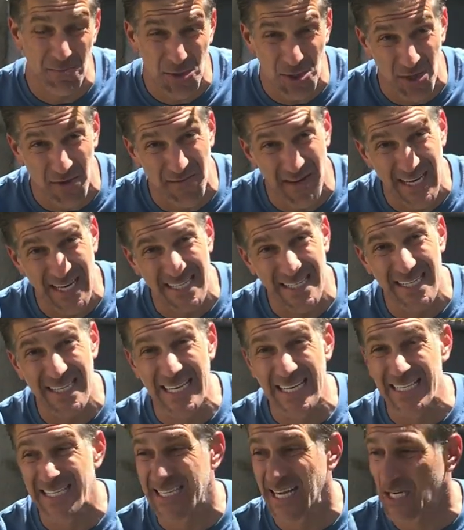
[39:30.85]
serving as an
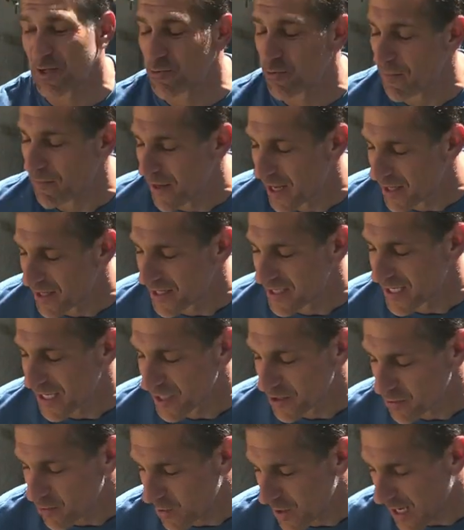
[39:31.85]
insect repellent
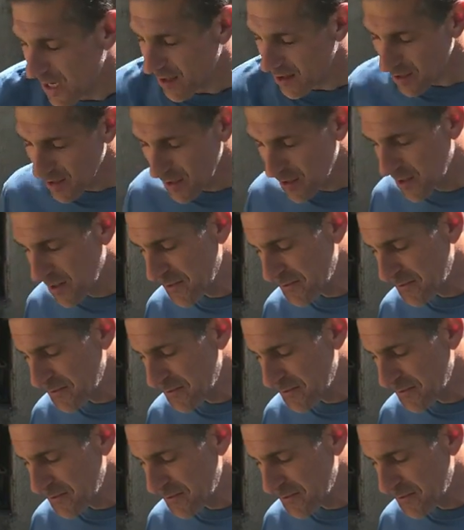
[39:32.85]
as well.